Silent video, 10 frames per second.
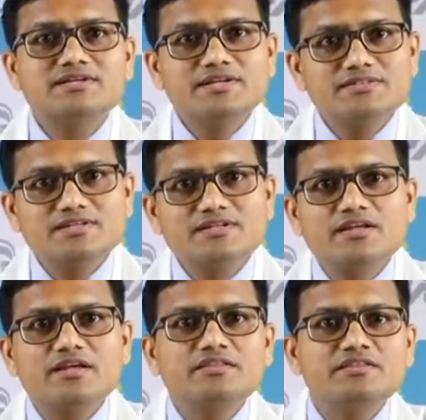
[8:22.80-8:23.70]
So
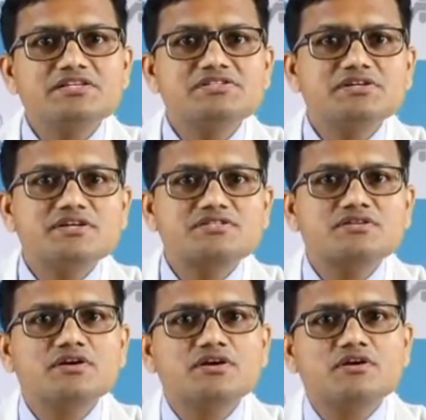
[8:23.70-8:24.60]
that's the reason
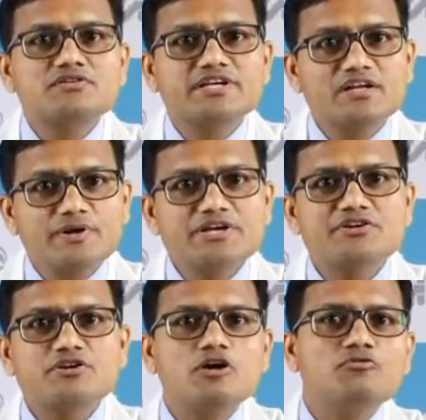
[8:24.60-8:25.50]
this year's
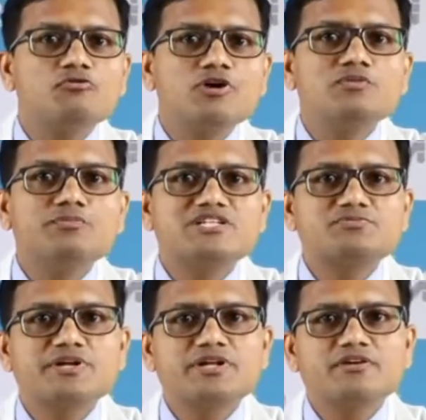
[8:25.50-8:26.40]

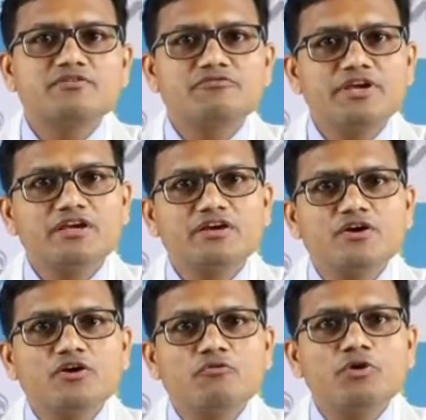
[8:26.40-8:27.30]
celebration of World
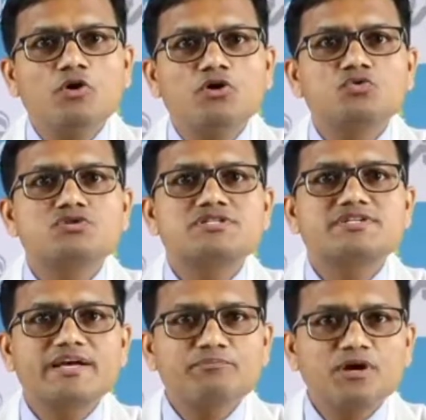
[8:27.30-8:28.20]
Breastfeeding Week,
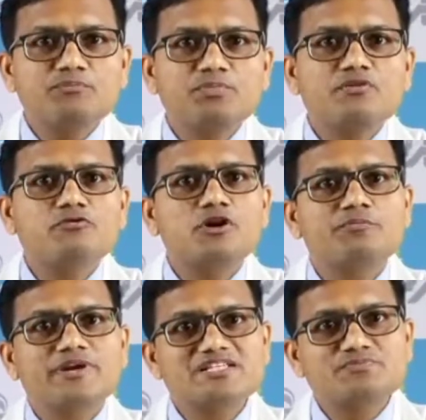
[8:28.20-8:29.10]
we want to
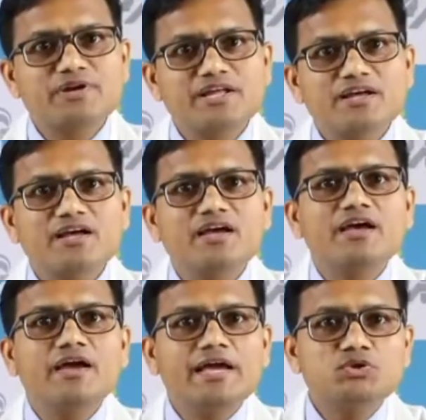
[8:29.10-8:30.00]
step up for
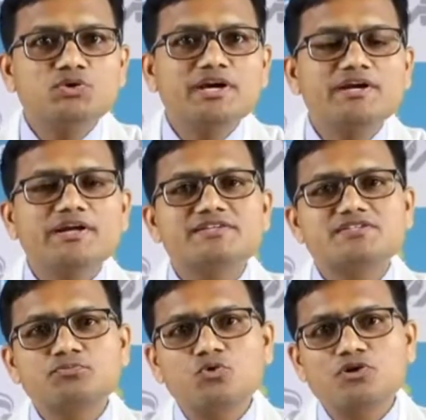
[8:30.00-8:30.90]
breastfeeding,
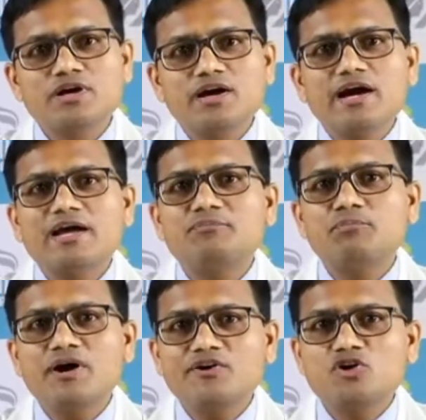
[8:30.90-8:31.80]
educate and
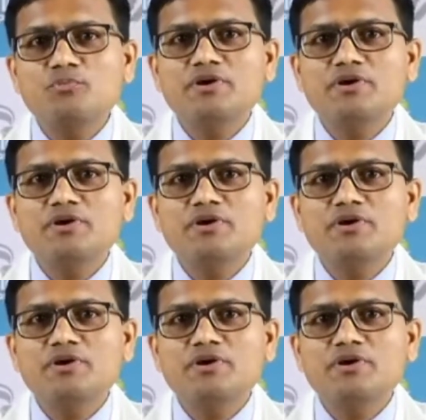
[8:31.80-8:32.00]
support,